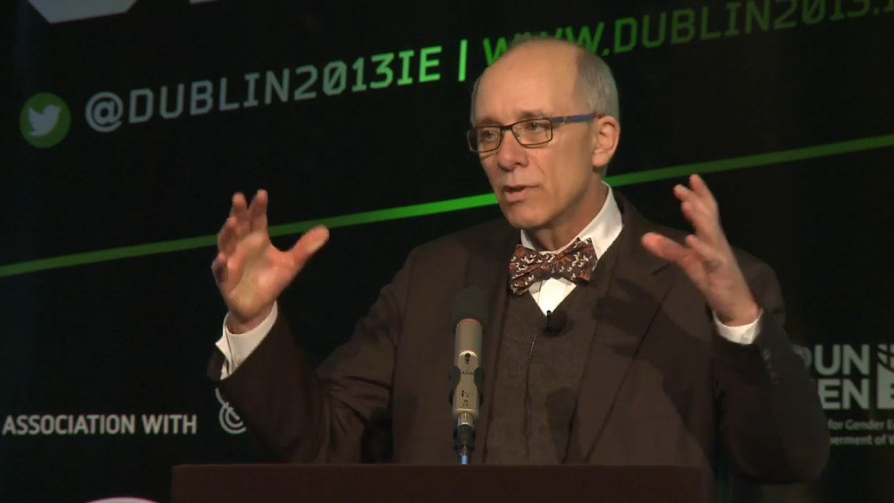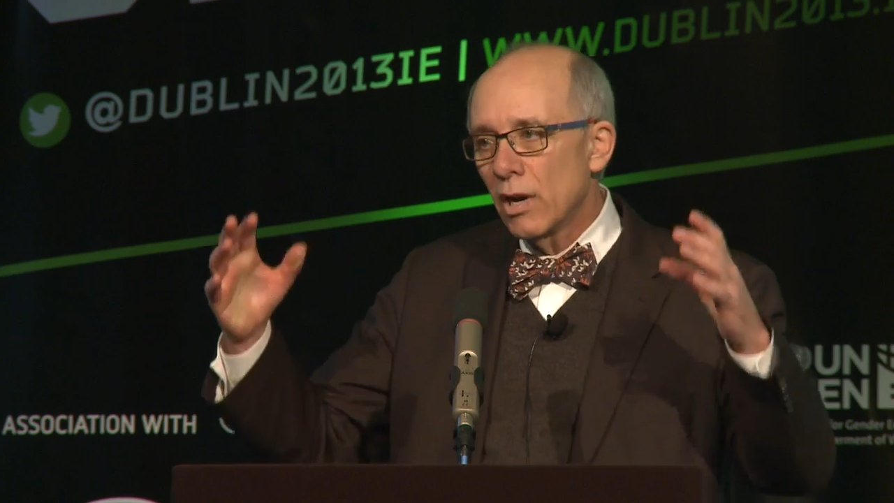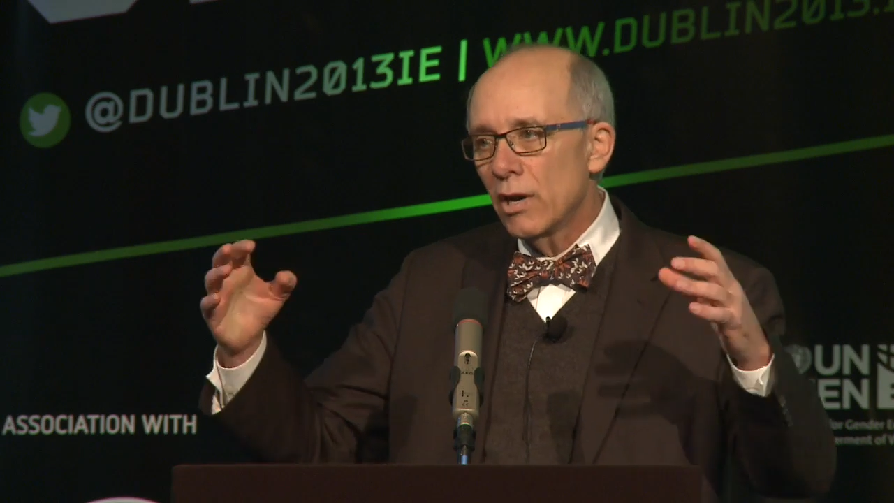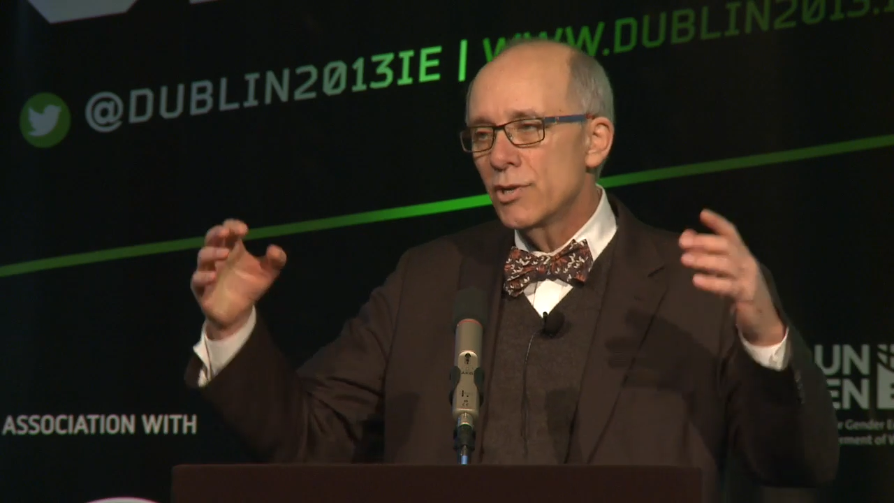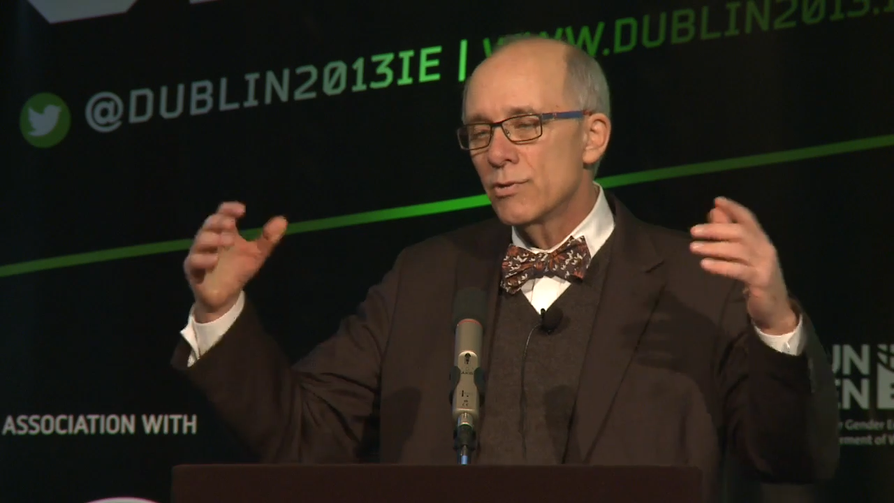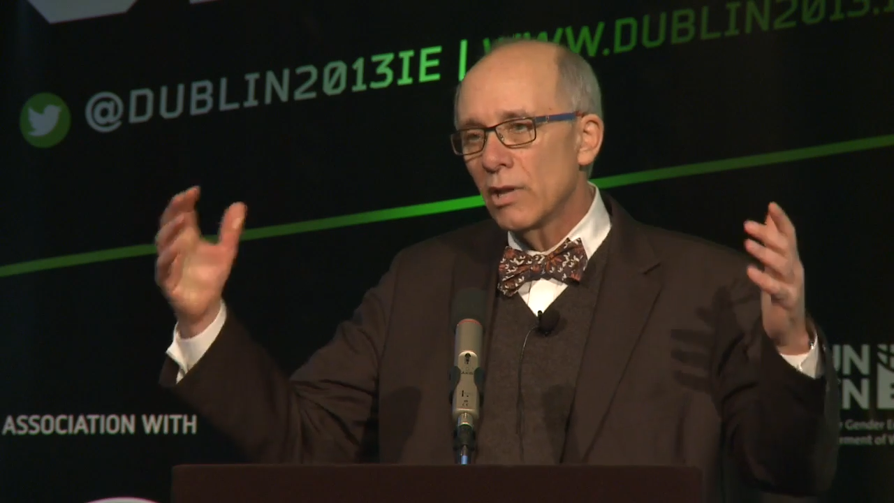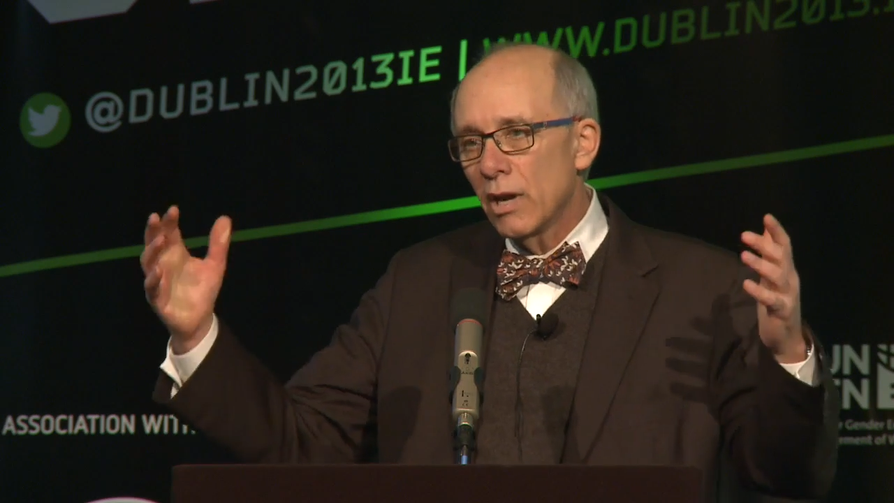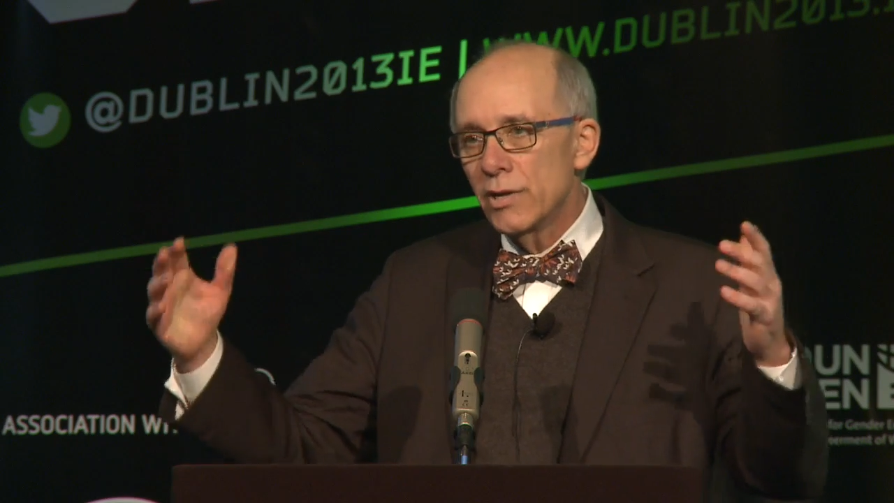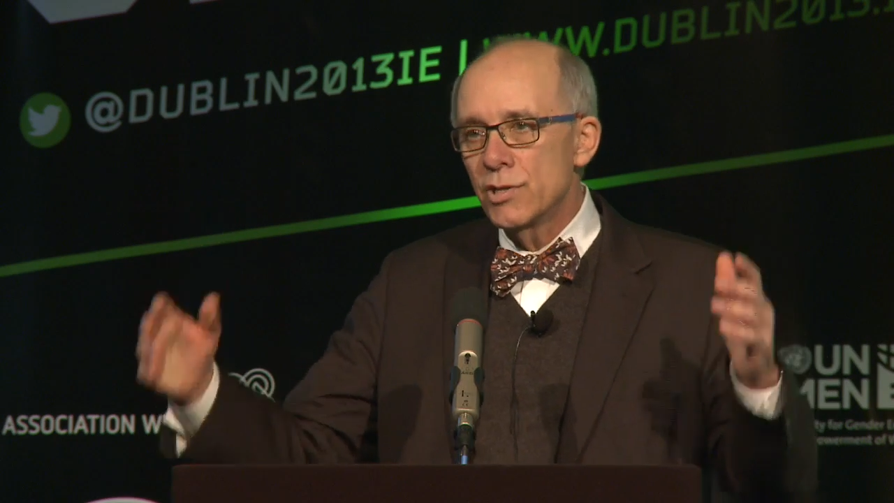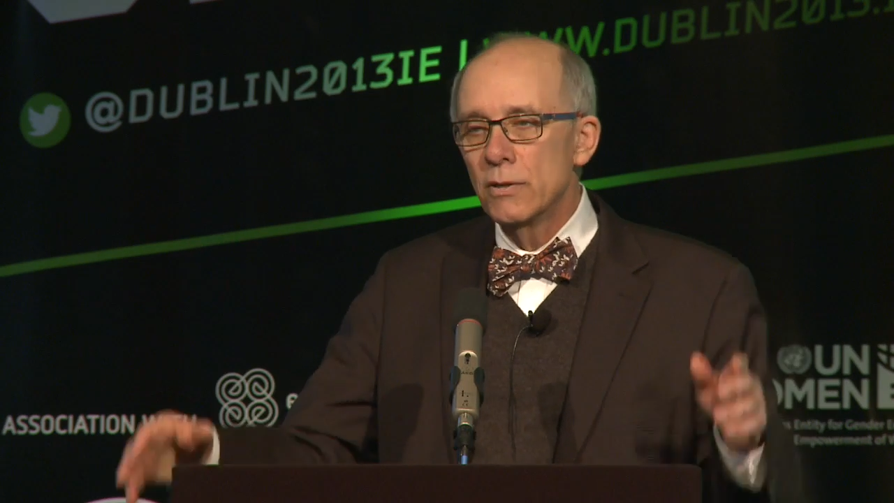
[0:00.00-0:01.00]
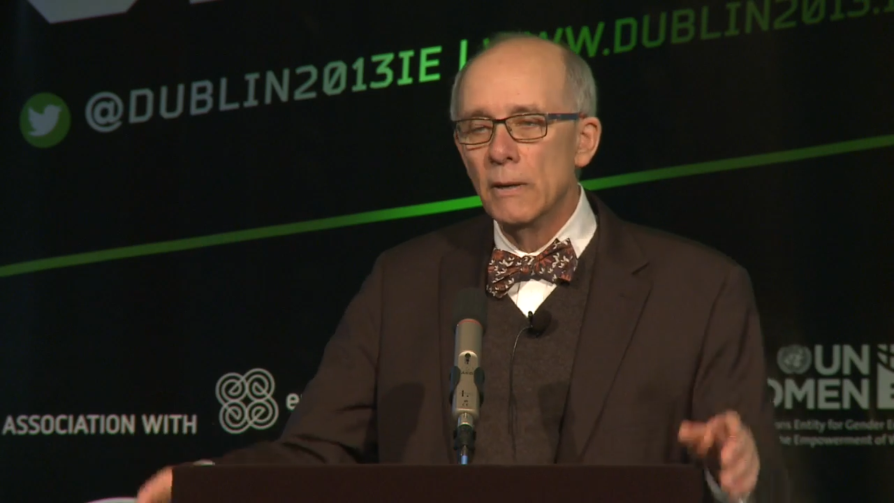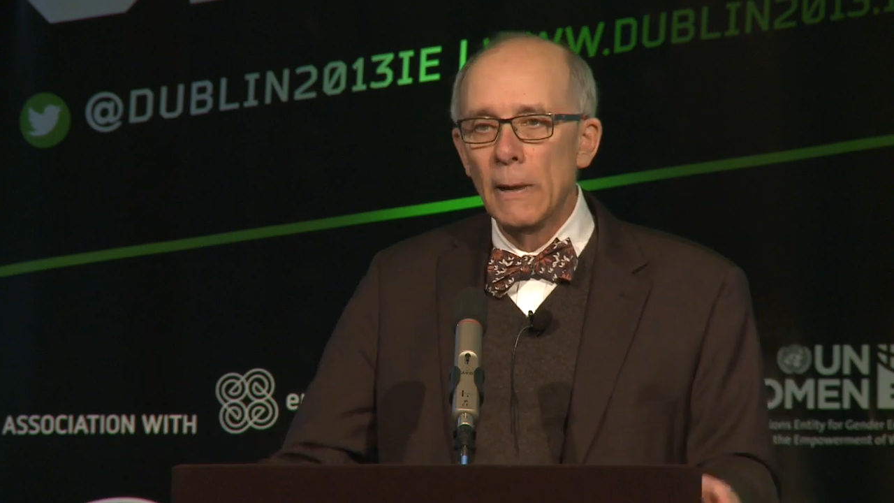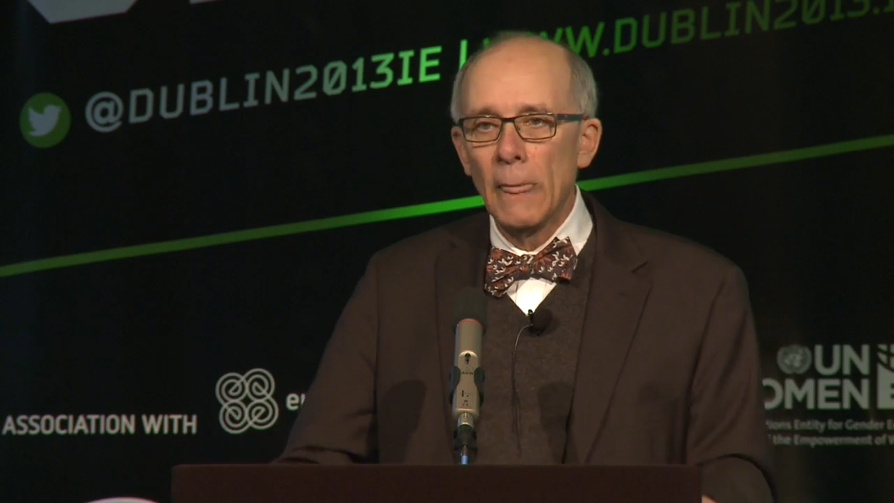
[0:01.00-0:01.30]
and larger and larger.